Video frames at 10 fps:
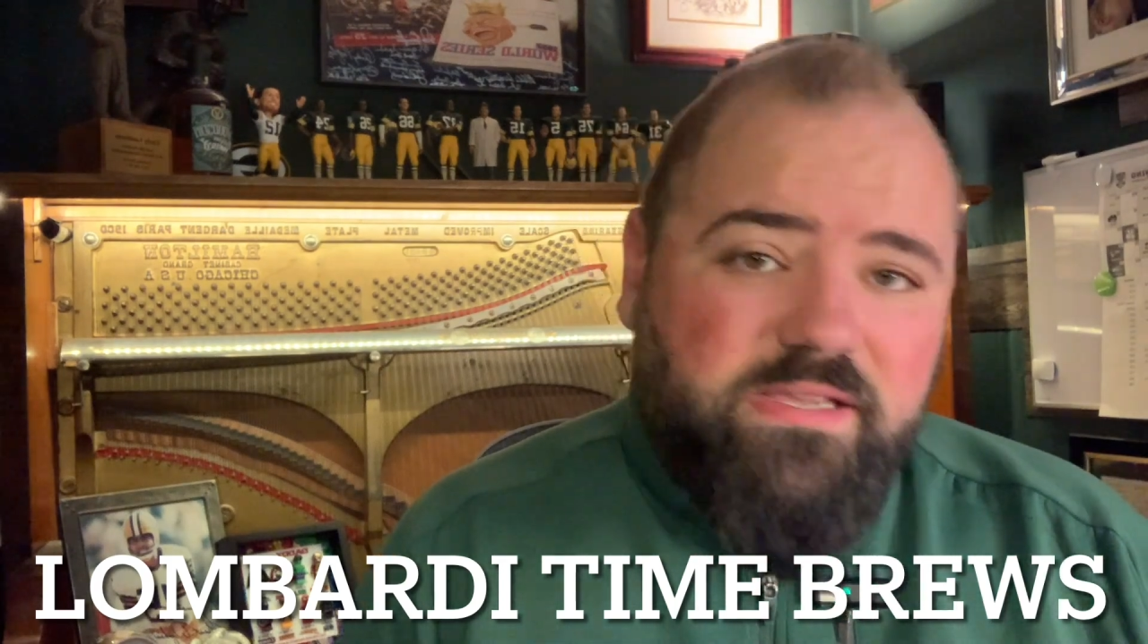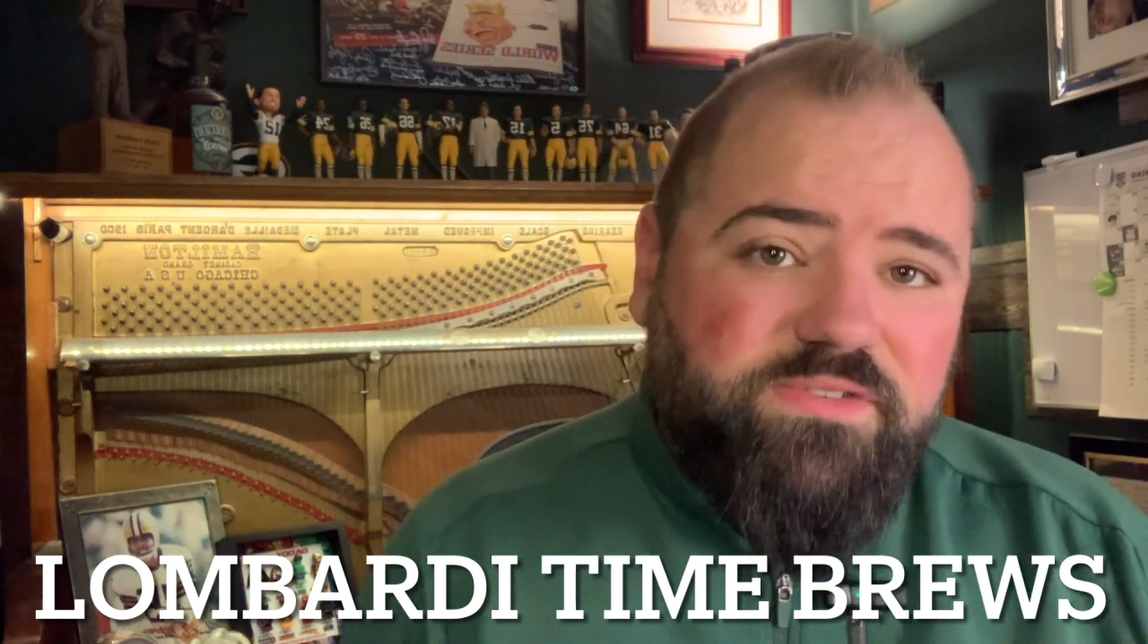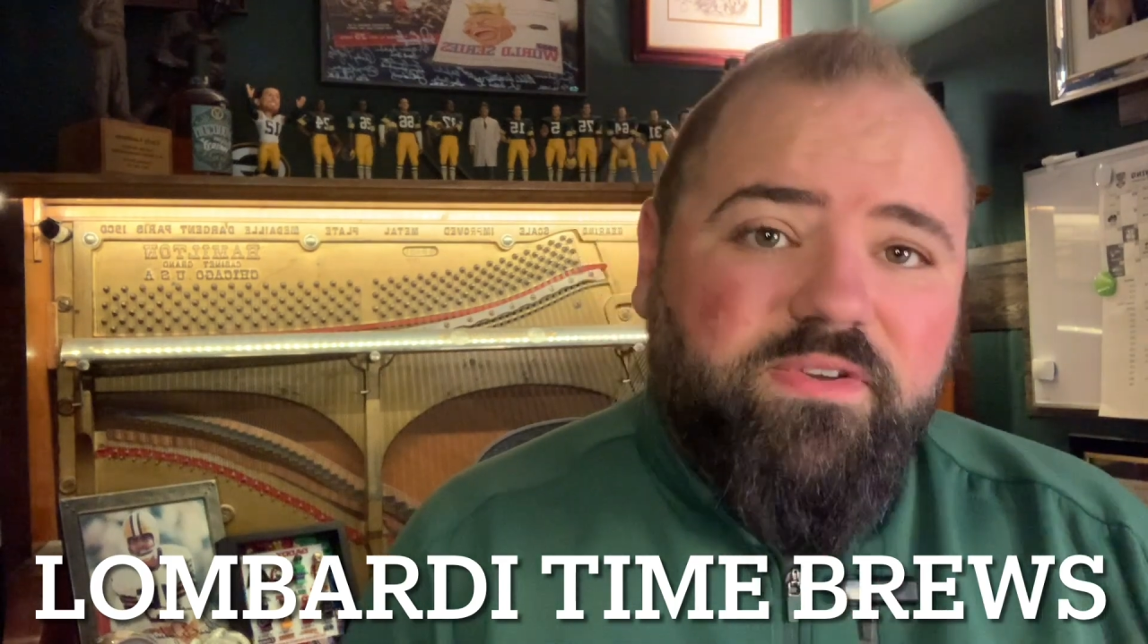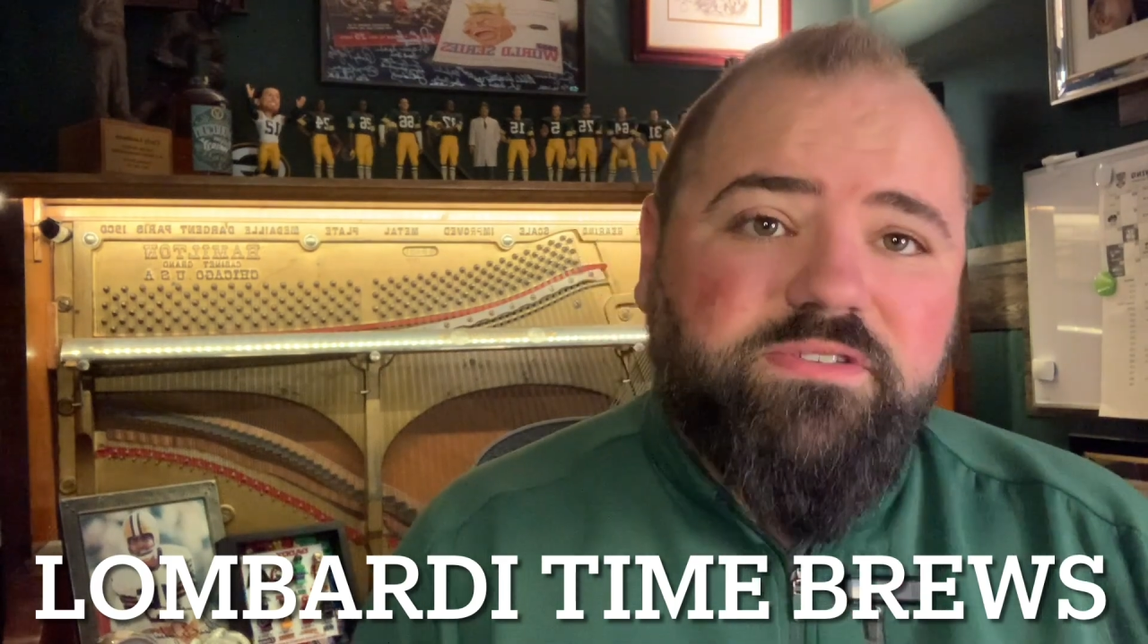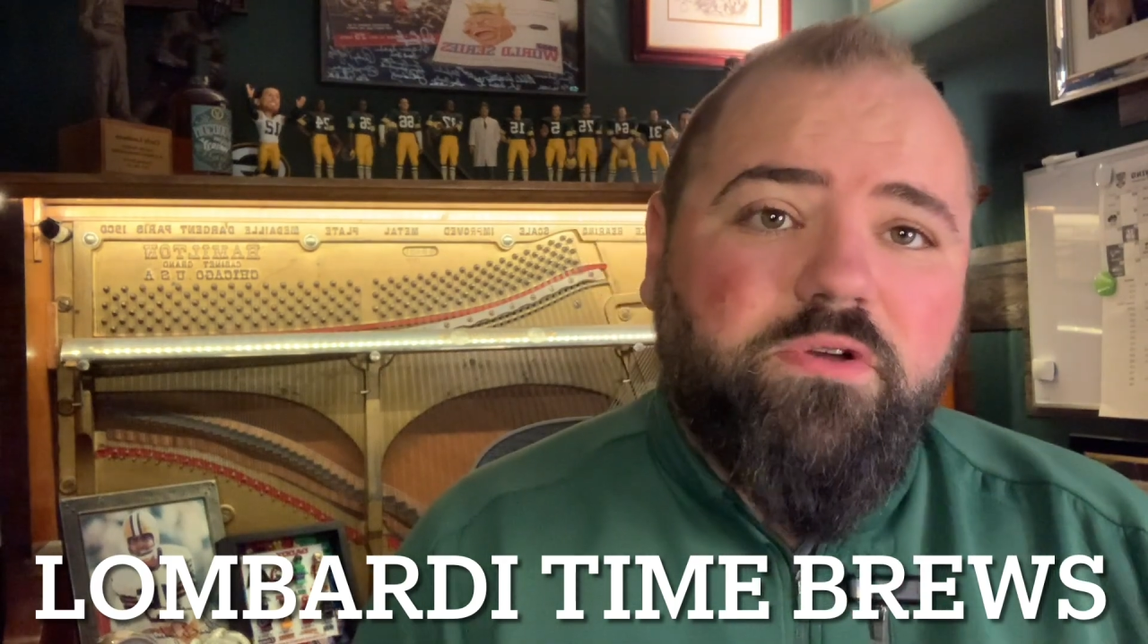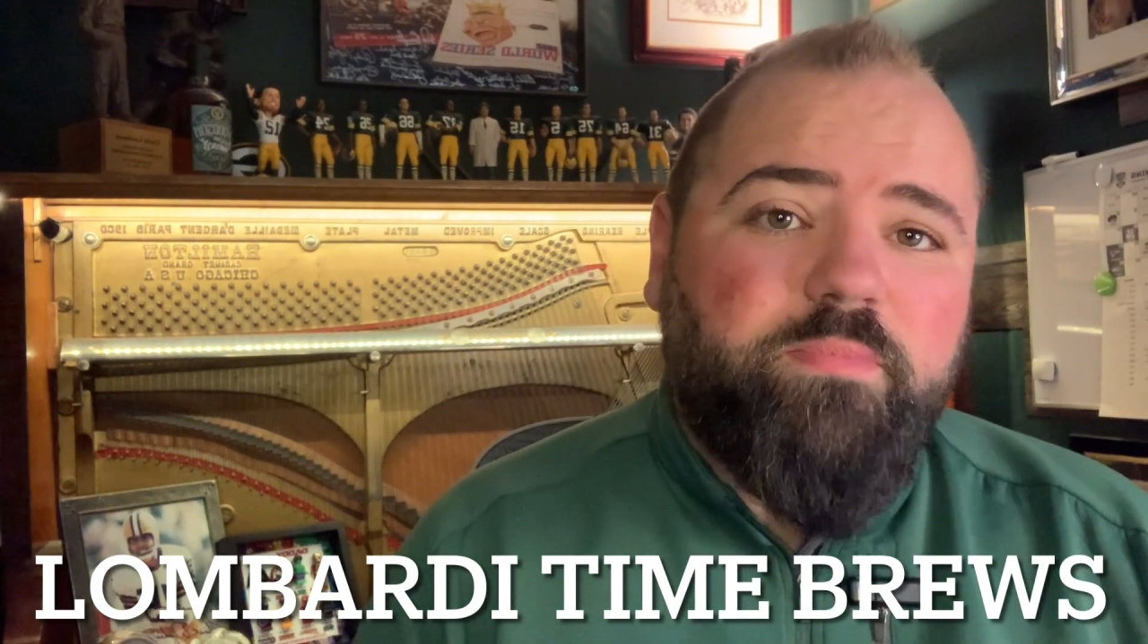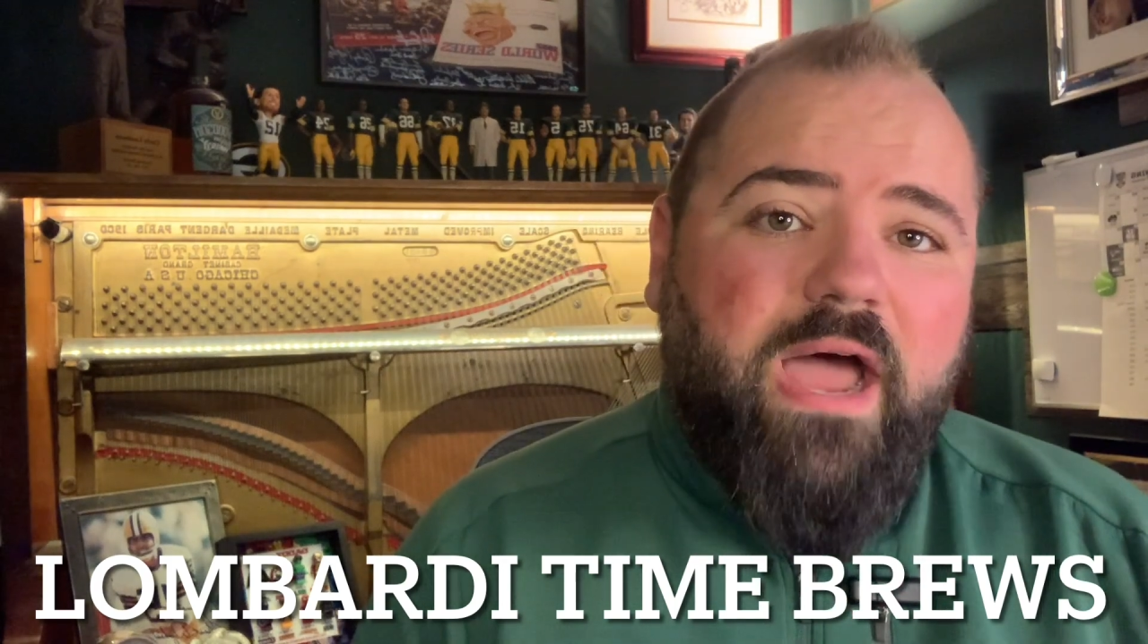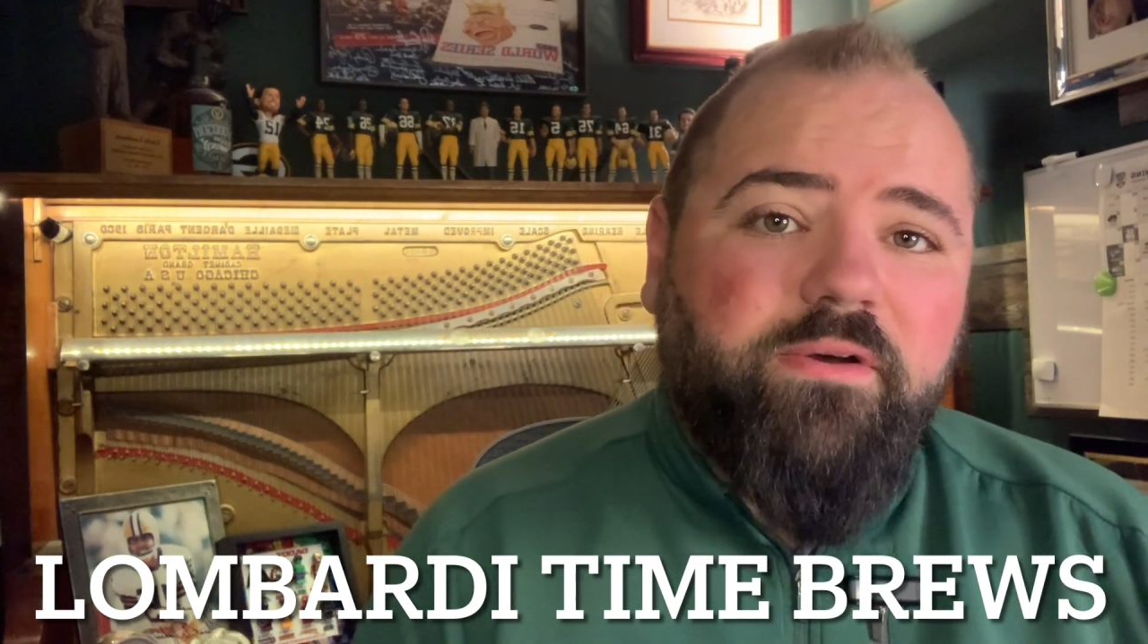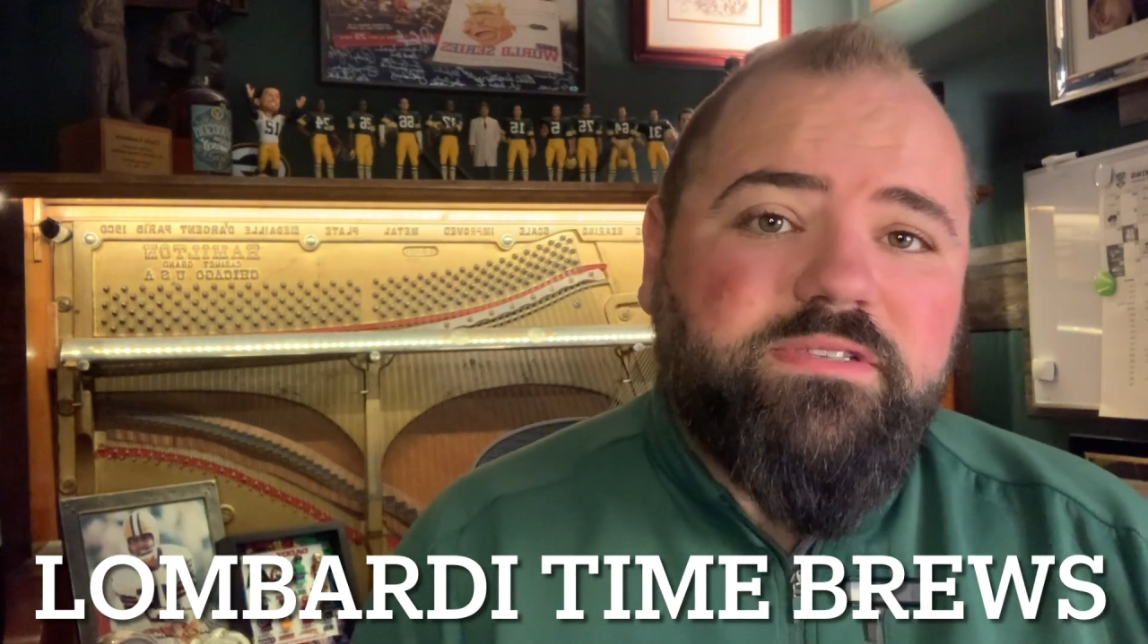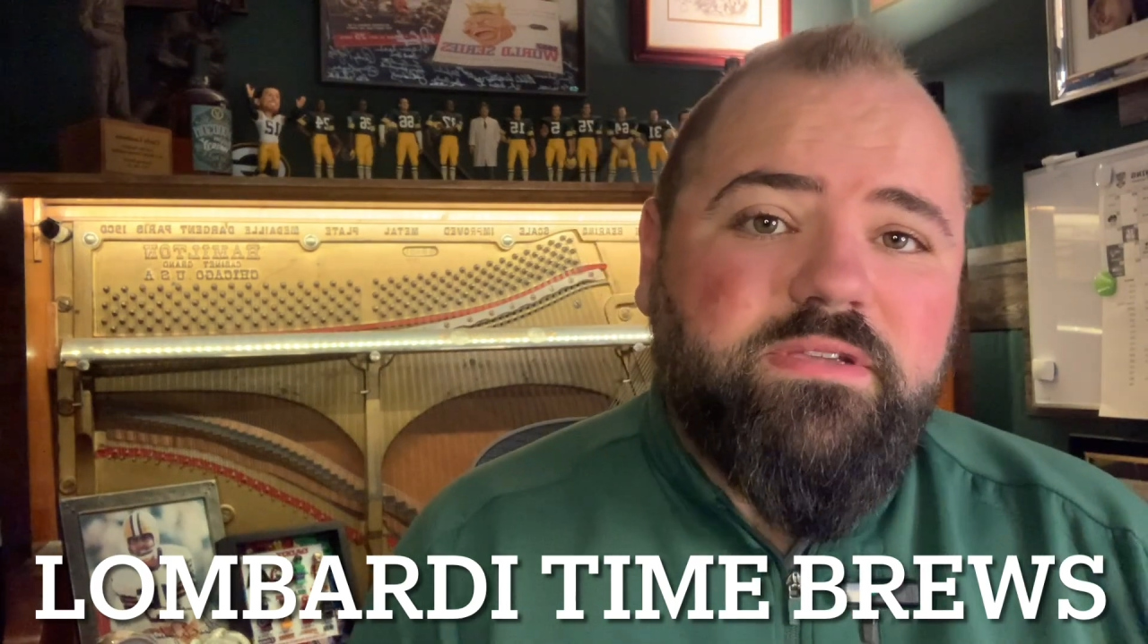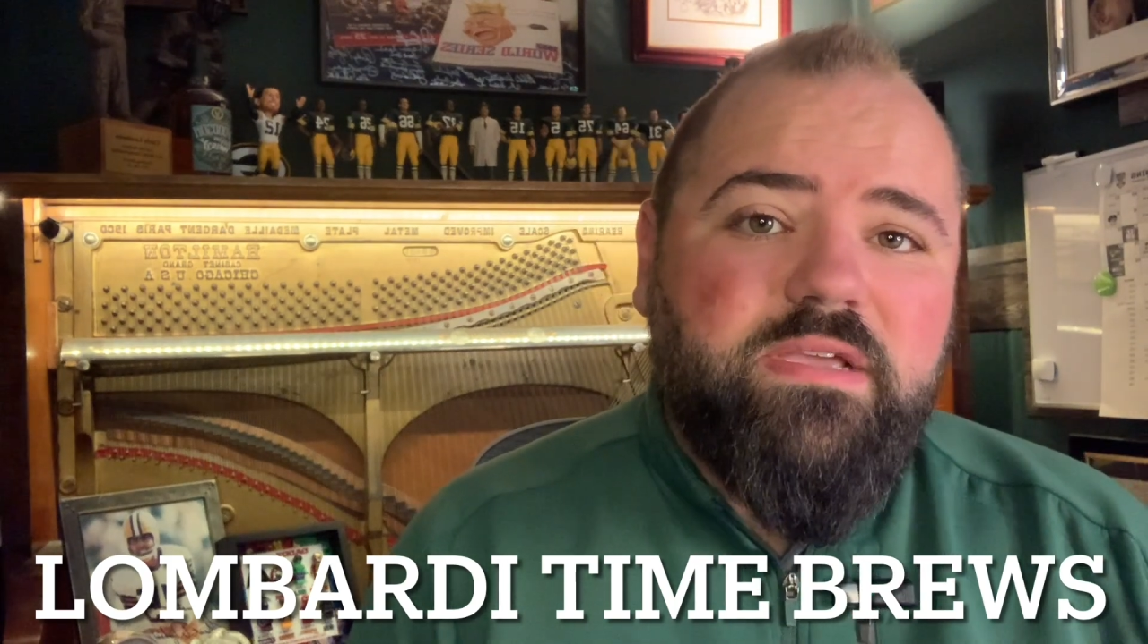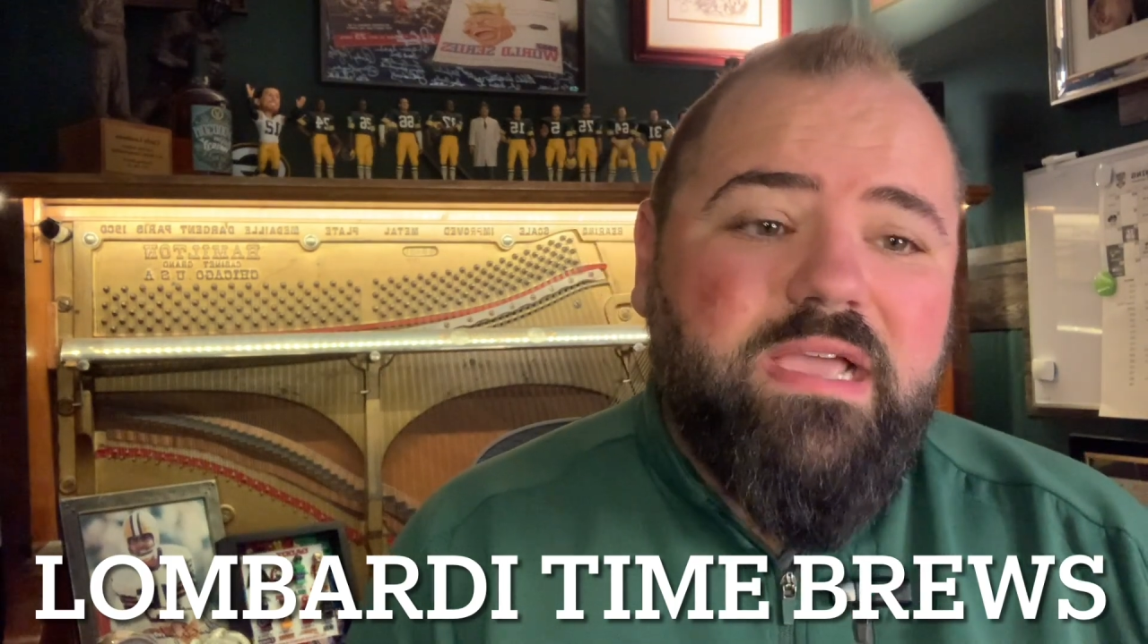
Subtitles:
his physical prowess.